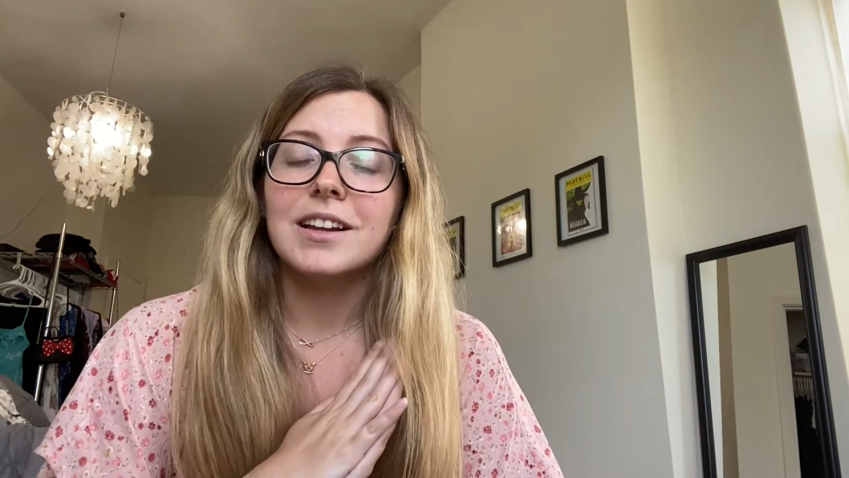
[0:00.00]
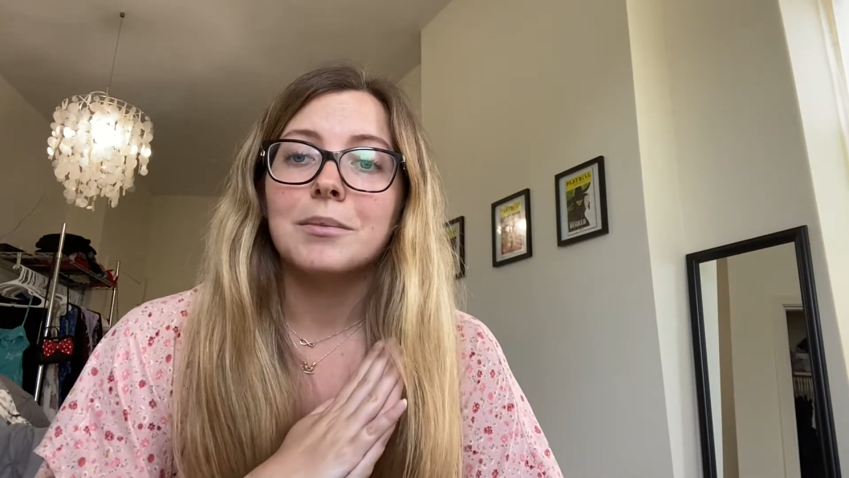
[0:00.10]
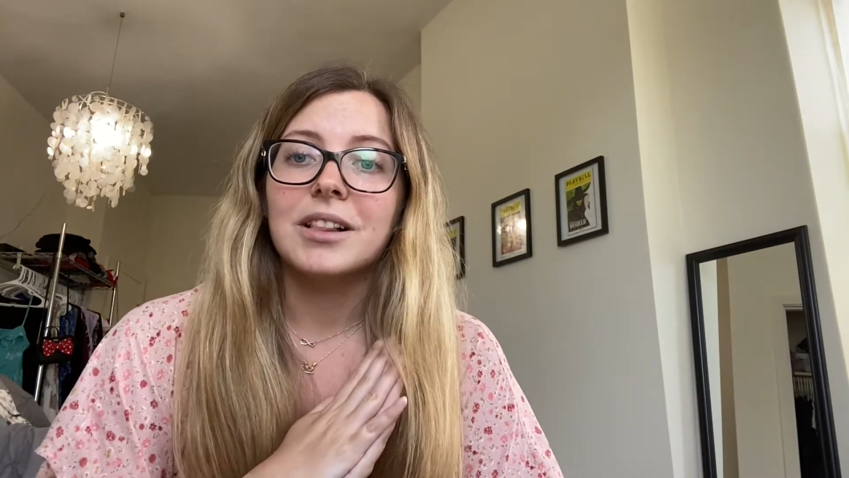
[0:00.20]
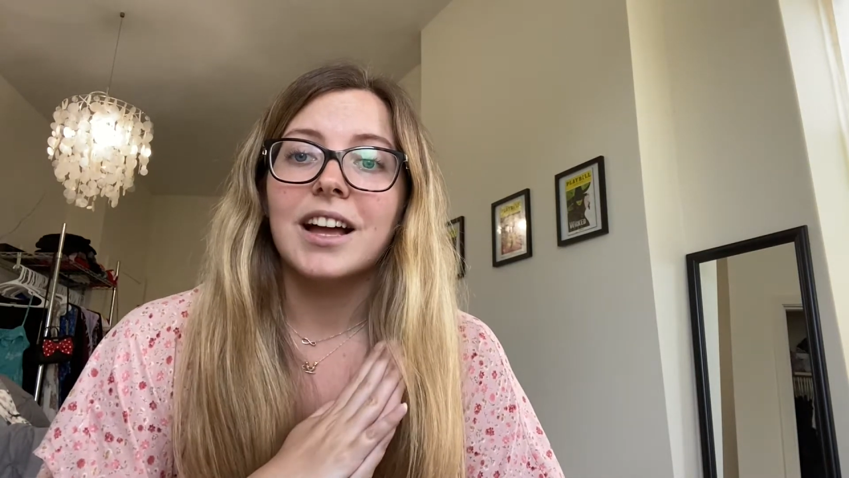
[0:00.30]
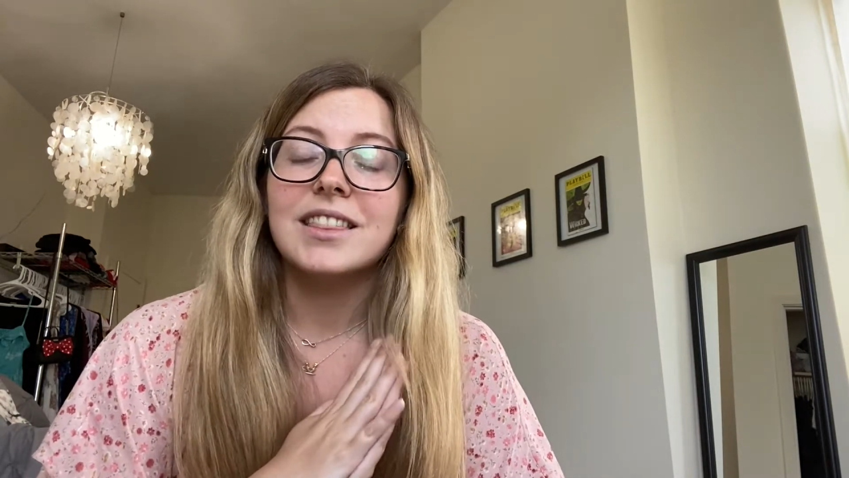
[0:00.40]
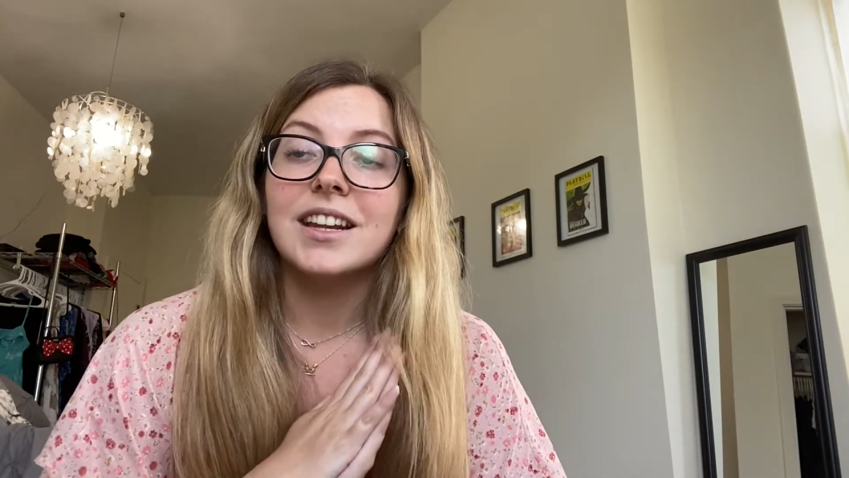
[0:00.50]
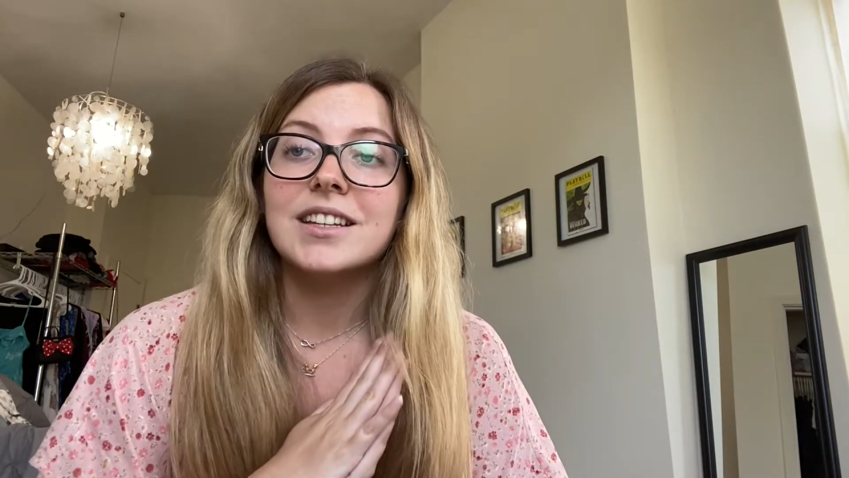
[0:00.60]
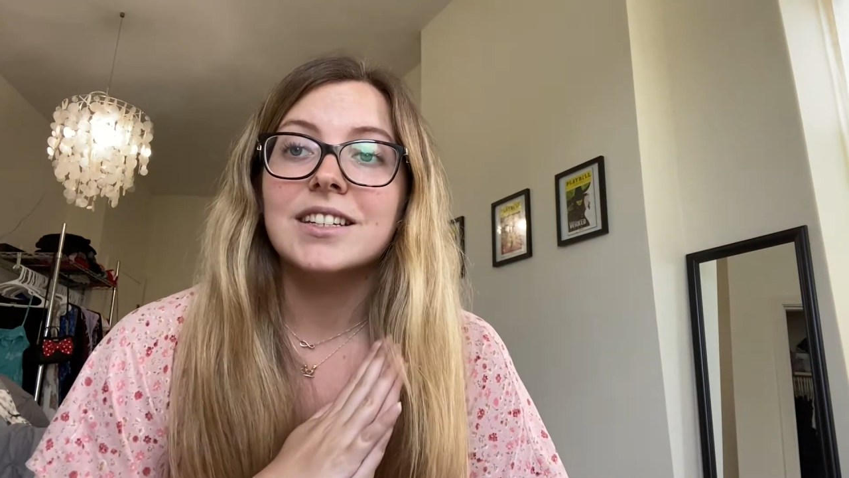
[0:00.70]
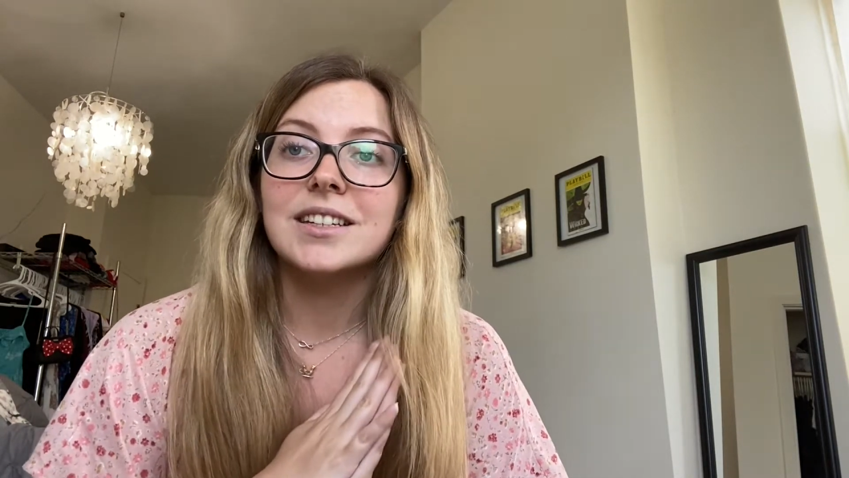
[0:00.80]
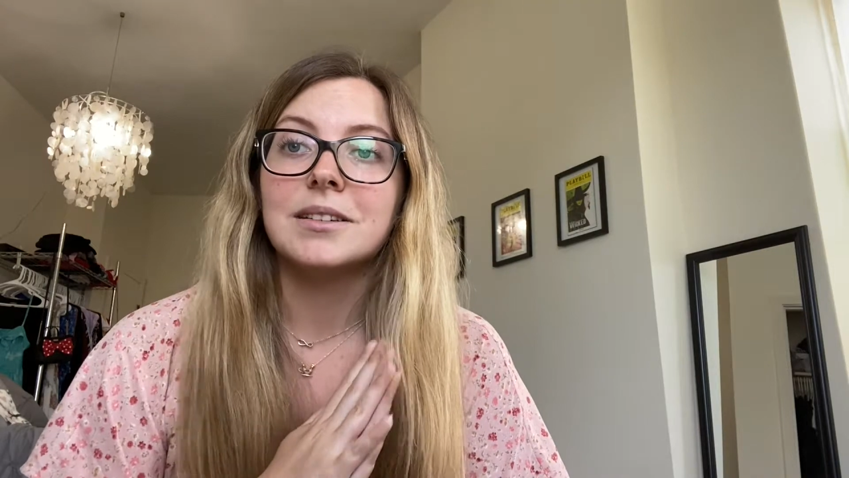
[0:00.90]
I'm glad that I
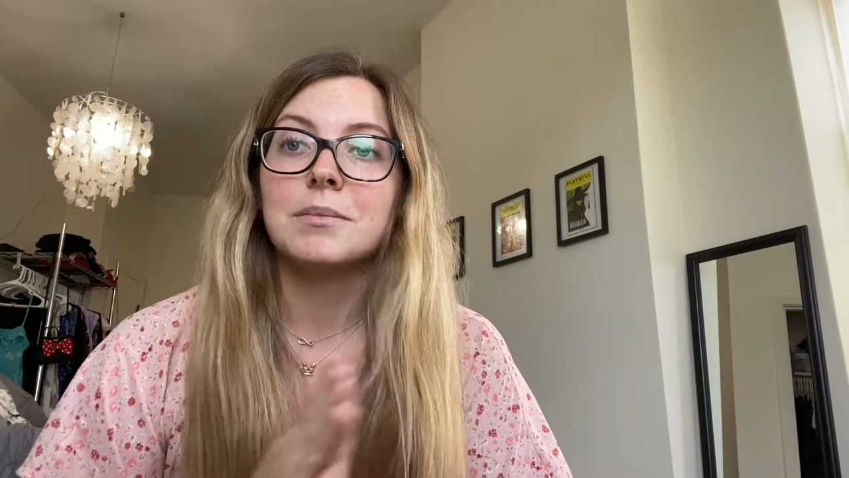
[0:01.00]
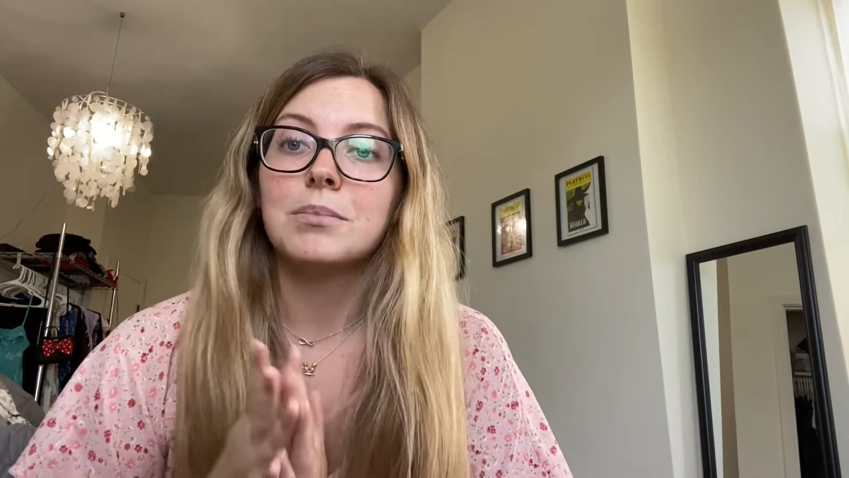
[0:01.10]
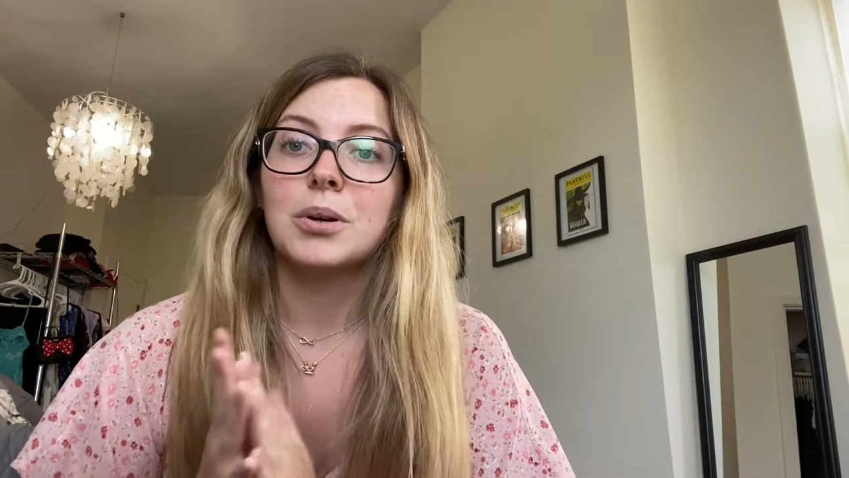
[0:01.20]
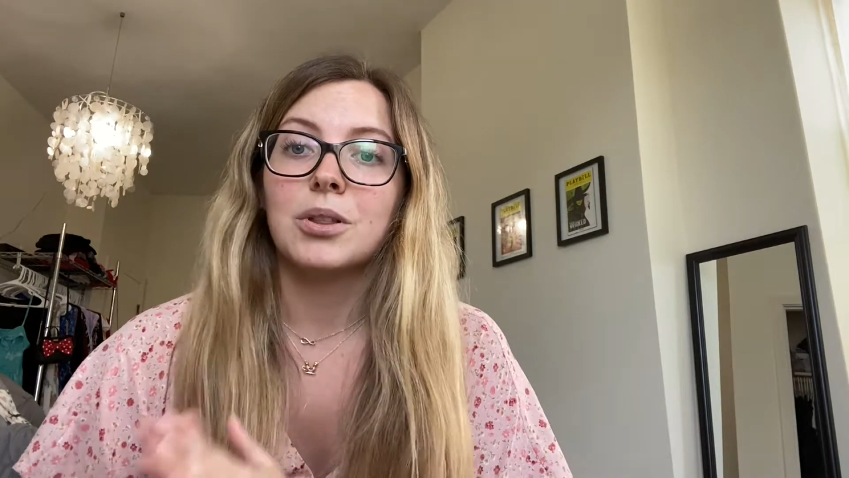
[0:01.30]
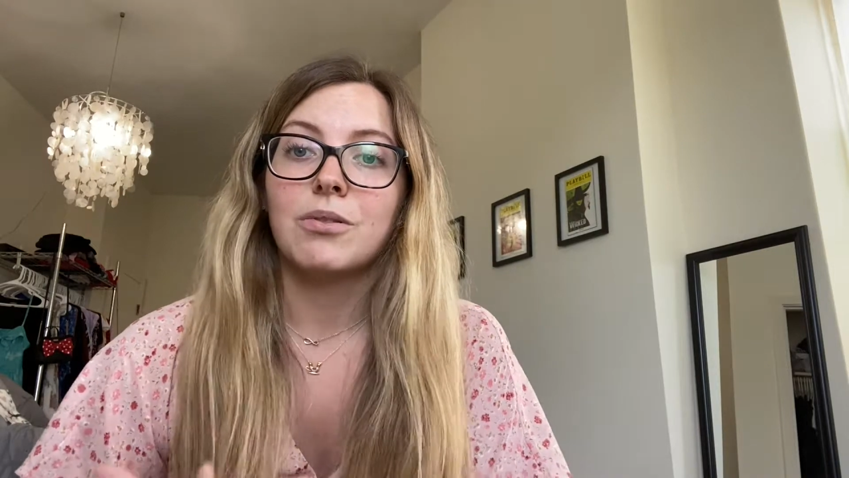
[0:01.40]
didn't put,